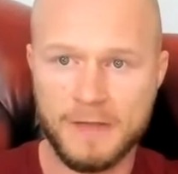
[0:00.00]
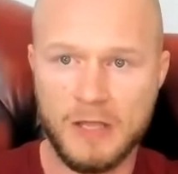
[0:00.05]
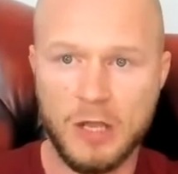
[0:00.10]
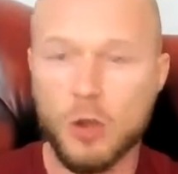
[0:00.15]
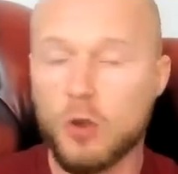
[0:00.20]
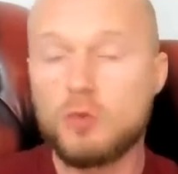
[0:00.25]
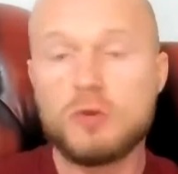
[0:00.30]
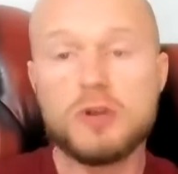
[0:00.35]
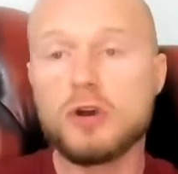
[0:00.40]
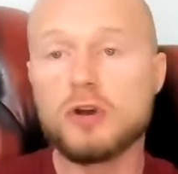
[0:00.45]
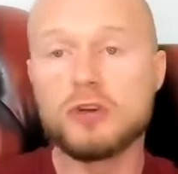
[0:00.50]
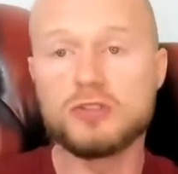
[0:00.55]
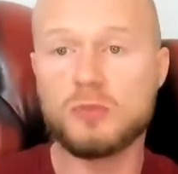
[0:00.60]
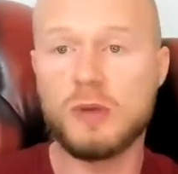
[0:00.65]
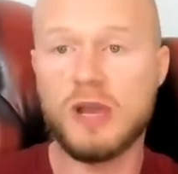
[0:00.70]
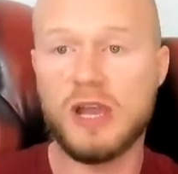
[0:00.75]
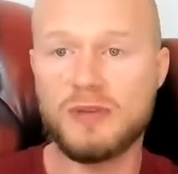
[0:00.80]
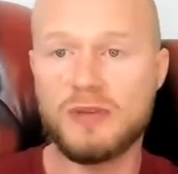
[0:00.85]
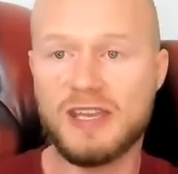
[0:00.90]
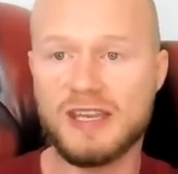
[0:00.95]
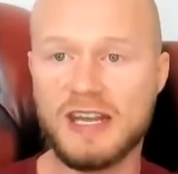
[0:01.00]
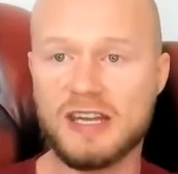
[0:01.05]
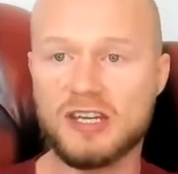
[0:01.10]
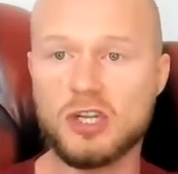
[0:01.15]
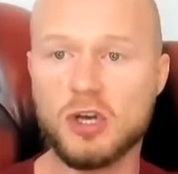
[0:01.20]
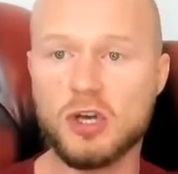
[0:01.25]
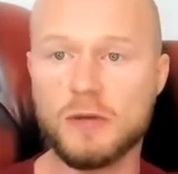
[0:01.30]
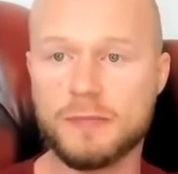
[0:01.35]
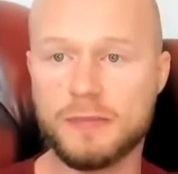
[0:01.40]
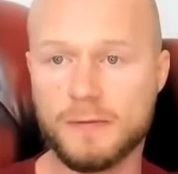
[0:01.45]
who knows where we can end
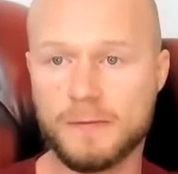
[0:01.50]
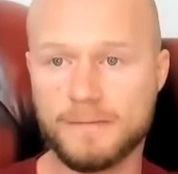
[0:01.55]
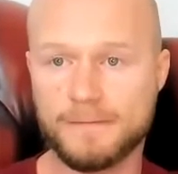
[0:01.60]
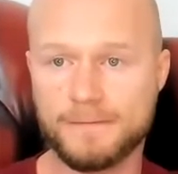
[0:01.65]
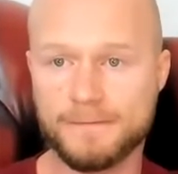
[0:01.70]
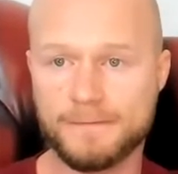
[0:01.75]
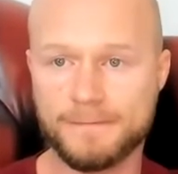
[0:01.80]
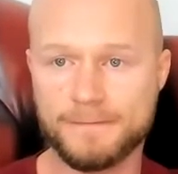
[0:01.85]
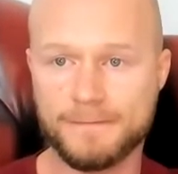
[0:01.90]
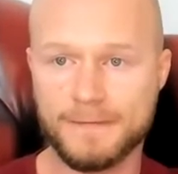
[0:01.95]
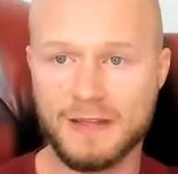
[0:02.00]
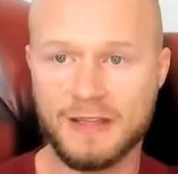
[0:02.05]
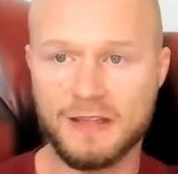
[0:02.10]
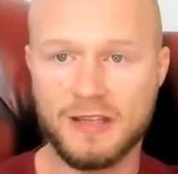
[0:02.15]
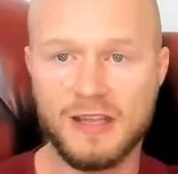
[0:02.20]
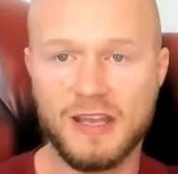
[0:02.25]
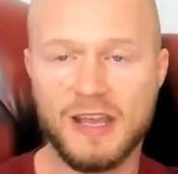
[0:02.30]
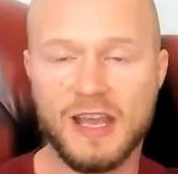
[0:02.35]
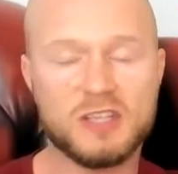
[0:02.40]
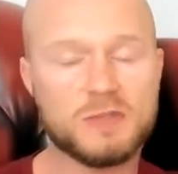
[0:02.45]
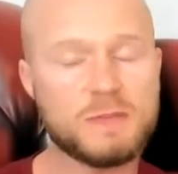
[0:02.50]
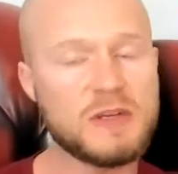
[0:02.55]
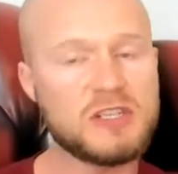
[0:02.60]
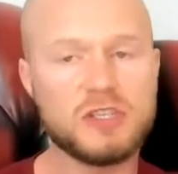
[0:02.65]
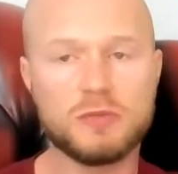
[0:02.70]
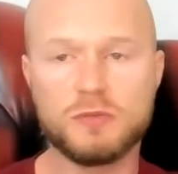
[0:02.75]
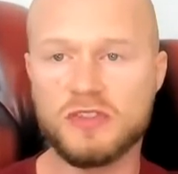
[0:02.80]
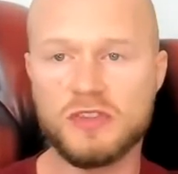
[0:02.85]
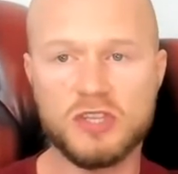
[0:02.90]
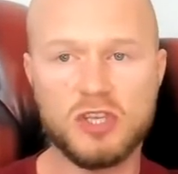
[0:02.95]
up?
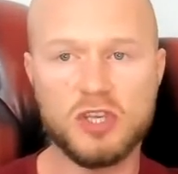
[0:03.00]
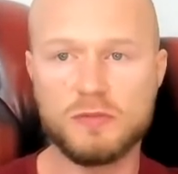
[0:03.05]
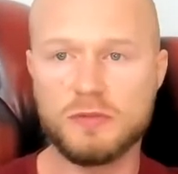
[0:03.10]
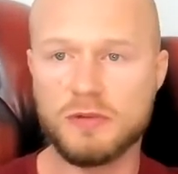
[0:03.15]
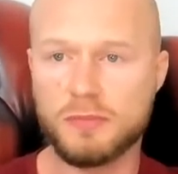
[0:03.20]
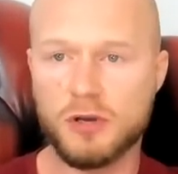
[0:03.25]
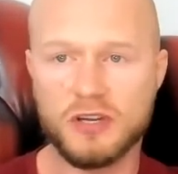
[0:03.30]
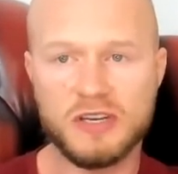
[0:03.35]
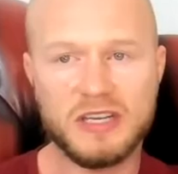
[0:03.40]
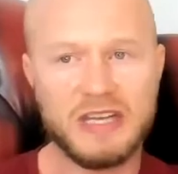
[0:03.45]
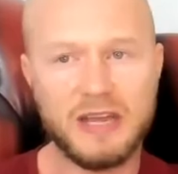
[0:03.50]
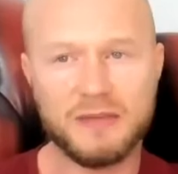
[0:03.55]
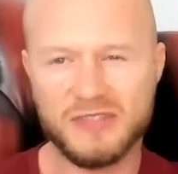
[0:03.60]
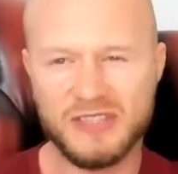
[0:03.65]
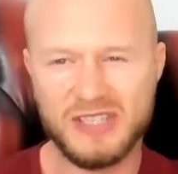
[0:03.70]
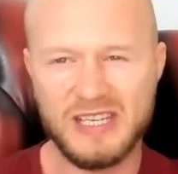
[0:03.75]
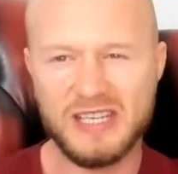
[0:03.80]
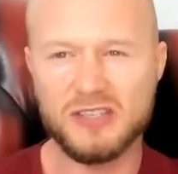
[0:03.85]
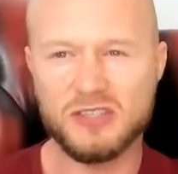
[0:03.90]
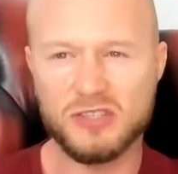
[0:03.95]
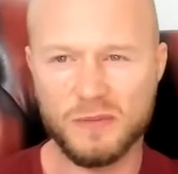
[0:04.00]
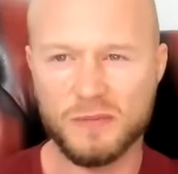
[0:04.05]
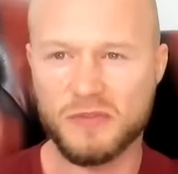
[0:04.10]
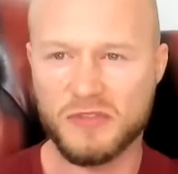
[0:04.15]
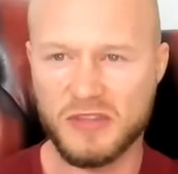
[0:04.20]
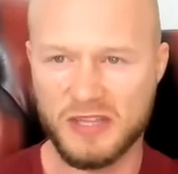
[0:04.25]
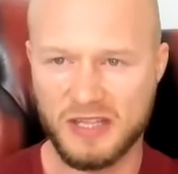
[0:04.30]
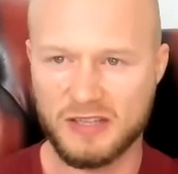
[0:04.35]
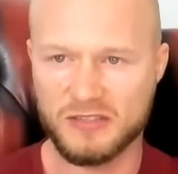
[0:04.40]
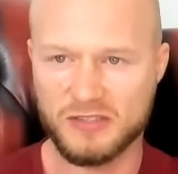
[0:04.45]
Especially with the human body, I've seen some
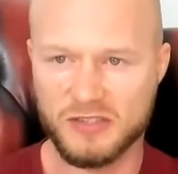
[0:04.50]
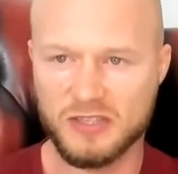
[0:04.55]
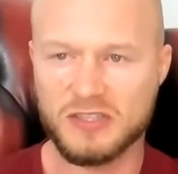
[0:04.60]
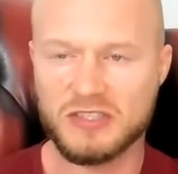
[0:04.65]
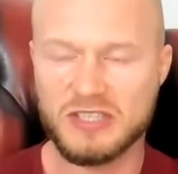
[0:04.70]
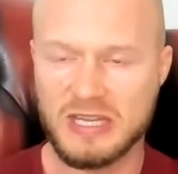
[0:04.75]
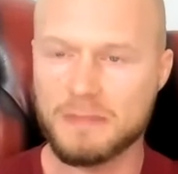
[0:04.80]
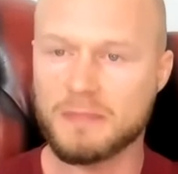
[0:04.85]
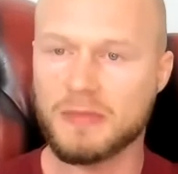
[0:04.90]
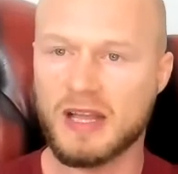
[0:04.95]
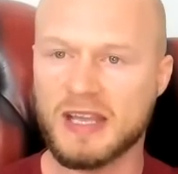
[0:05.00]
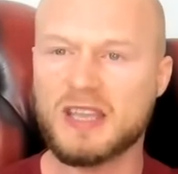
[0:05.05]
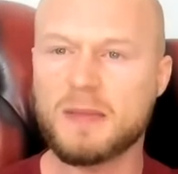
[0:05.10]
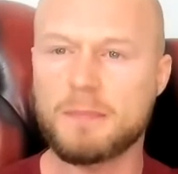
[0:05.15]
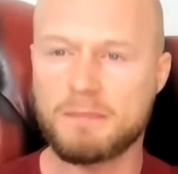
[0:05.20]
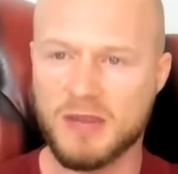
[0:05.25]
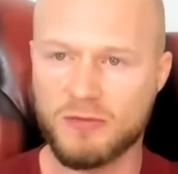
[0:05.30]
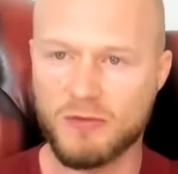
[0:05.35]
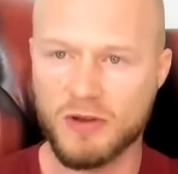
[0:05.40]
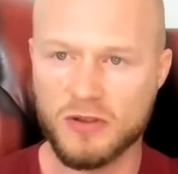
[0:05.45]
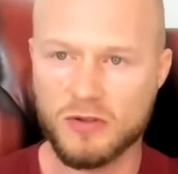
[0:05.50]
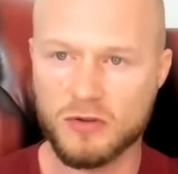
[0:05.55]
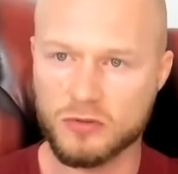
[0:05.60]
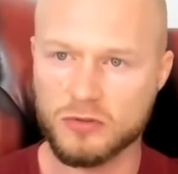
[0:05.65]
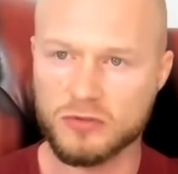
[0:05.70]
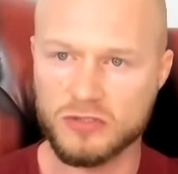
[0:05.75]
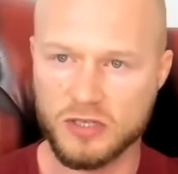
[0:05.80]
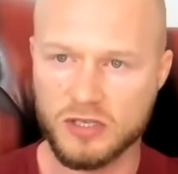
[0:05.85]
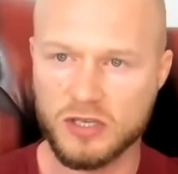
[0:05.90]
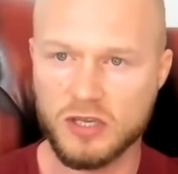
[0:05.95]
things that seem like
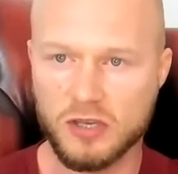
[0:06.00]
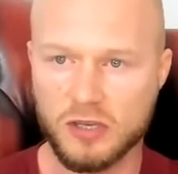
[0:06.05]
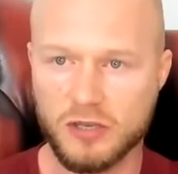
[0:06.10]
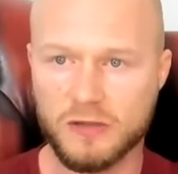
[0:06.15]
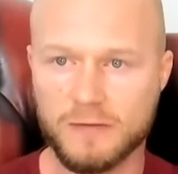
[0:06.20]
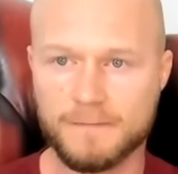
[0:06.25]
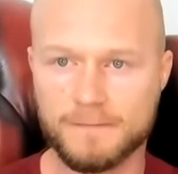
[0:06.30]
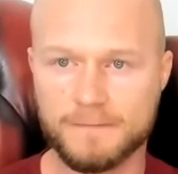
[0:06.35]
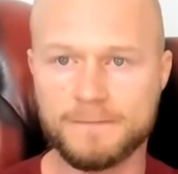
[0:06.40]
miracles occur.